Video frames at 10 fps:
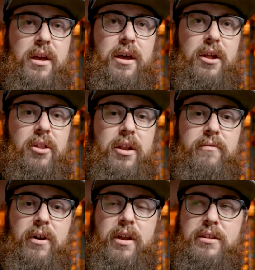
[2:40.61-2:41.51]
Uh, a lot
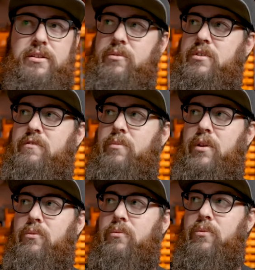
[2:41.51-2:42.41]
of our customers have
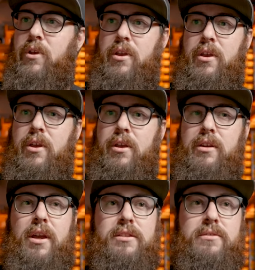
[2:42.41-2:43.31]

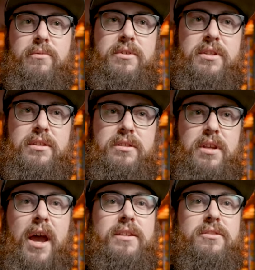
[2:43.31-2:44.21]
been customers
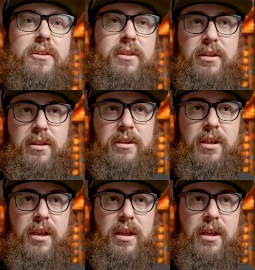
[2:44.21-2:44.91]
since I started,